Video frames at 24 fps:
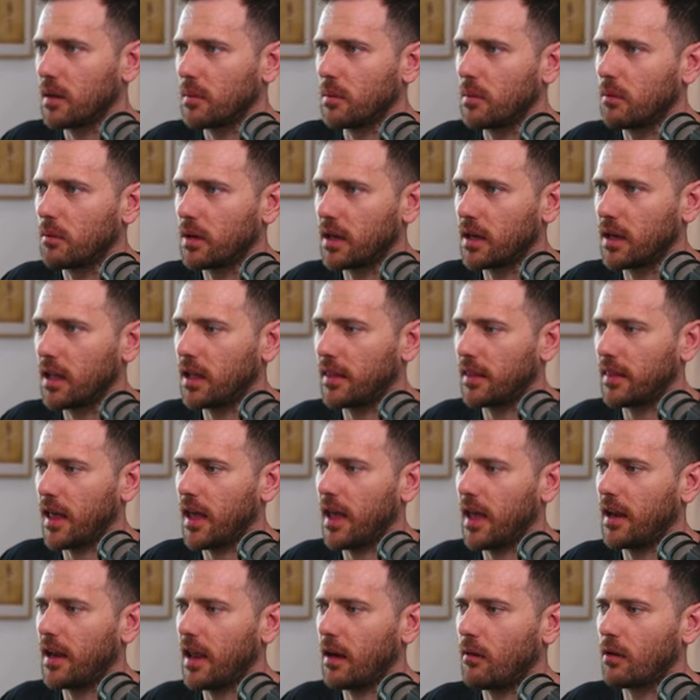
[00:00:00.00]
we can hit
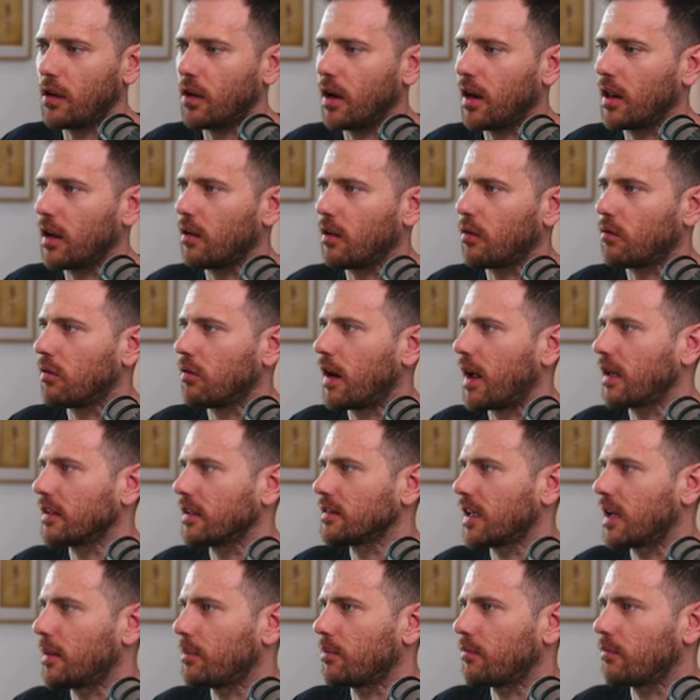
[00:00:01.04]
there. Now we got a little
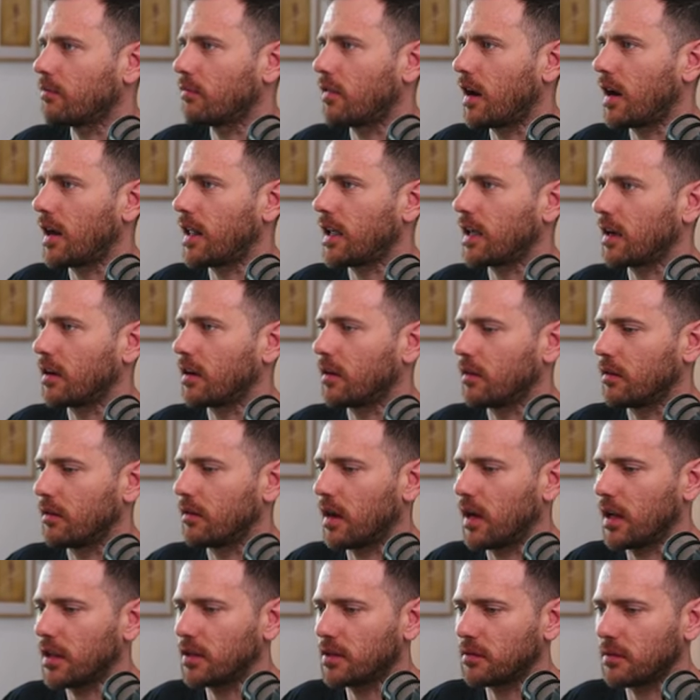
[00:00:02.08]
Rails app running. All
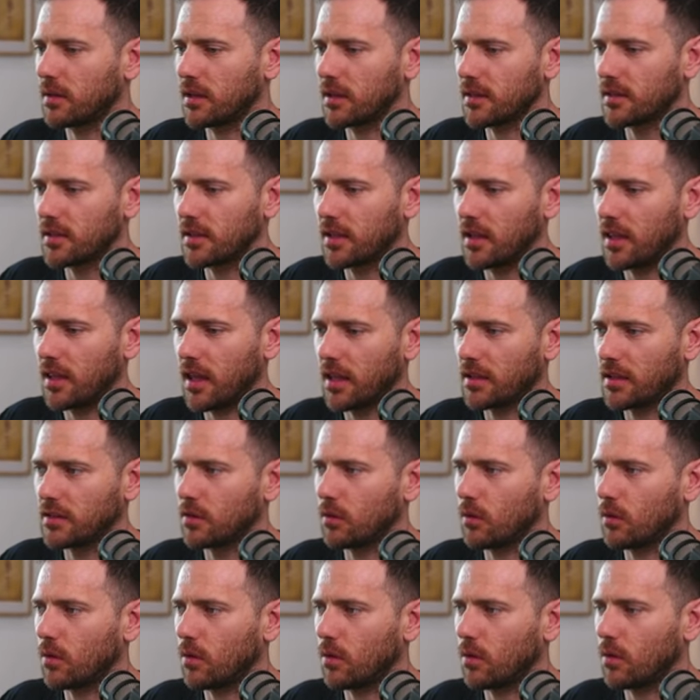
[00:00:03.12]
right, so we can see that's
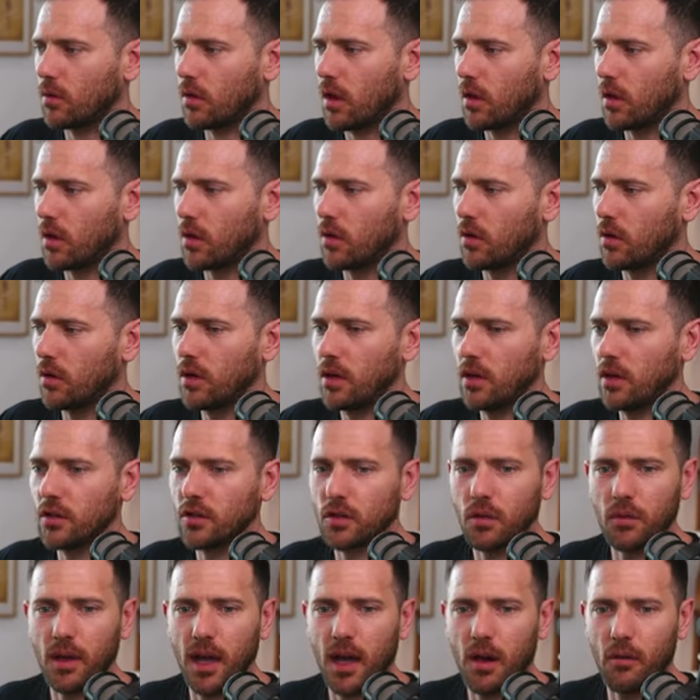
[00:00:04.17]
all good.
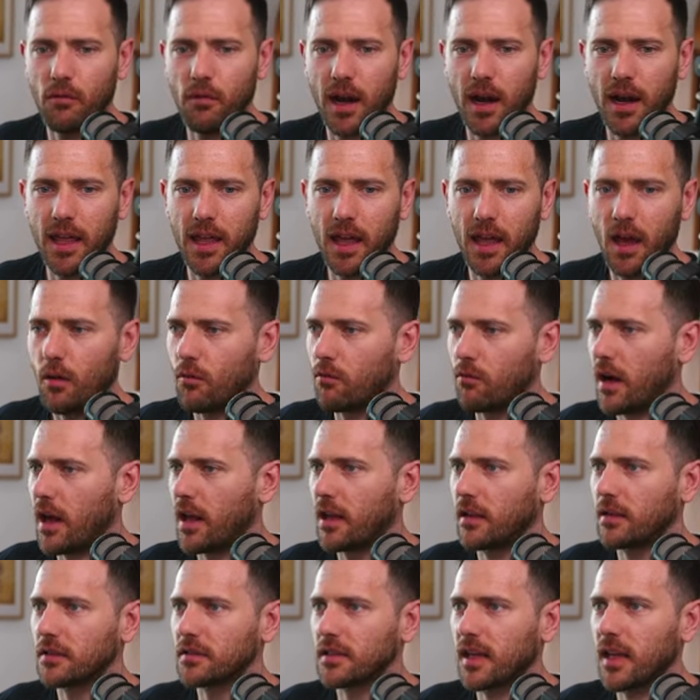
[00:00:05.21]
So we are running
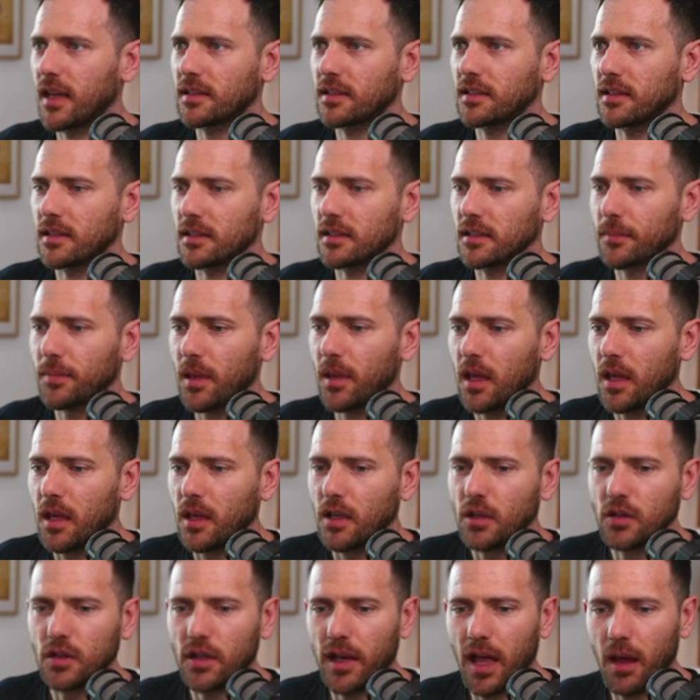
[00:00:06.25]
Rails, excellent.
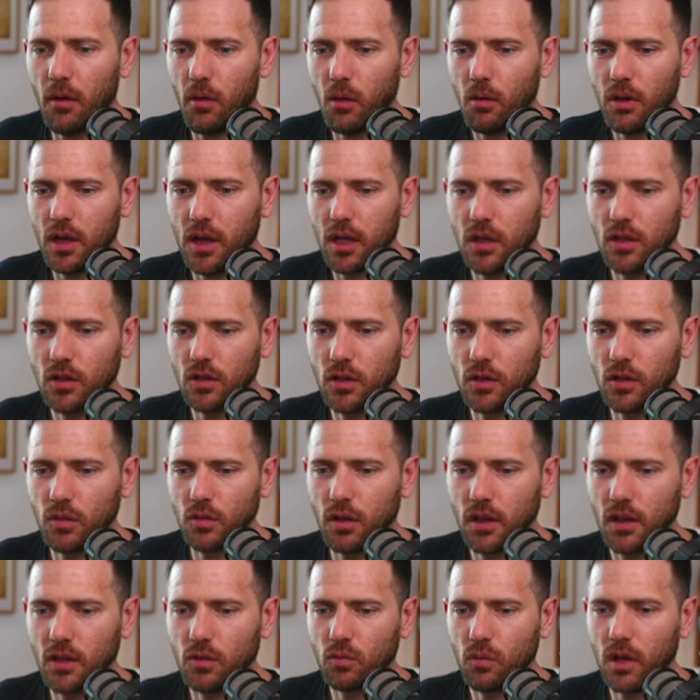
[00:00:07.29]
So now what we're gonna
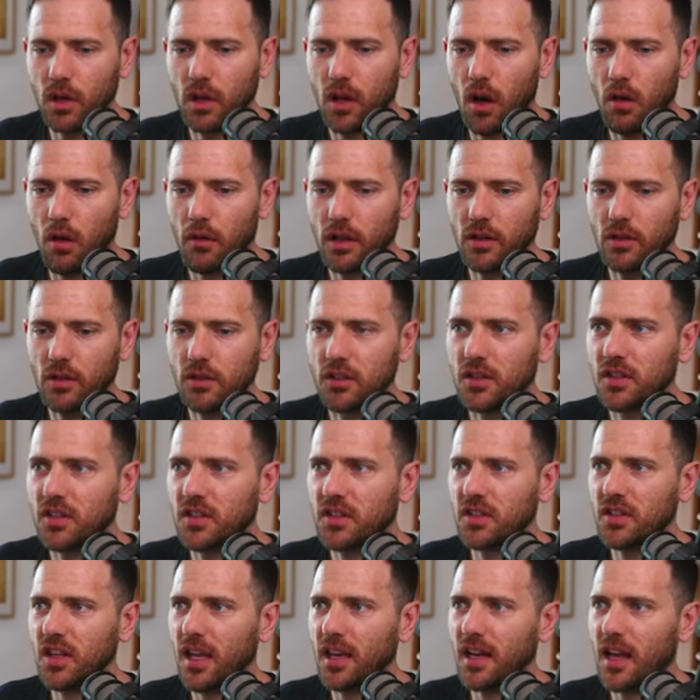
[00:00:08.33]
do is we're going to
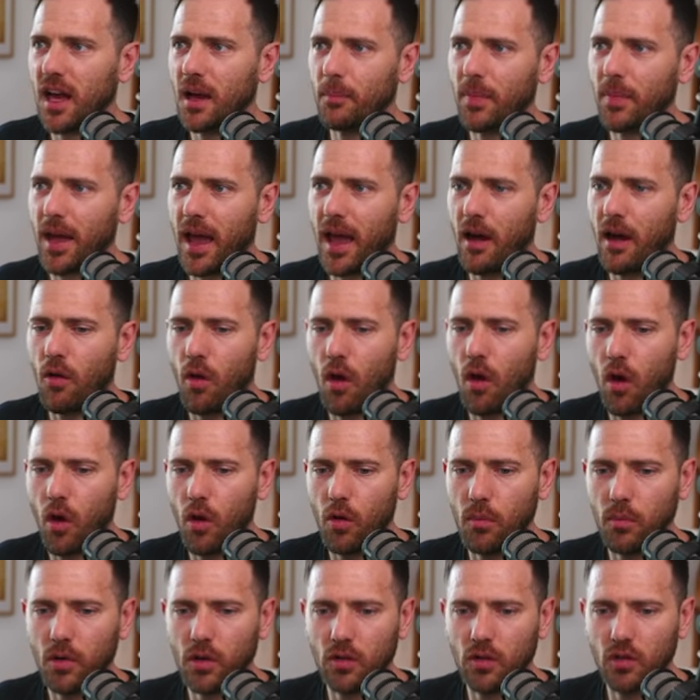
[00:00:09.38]
set up our
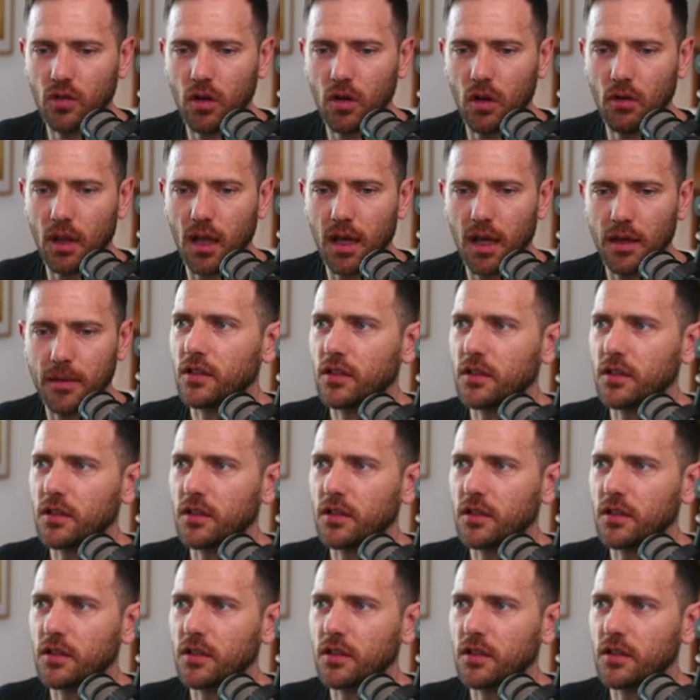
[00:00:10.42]
home controller.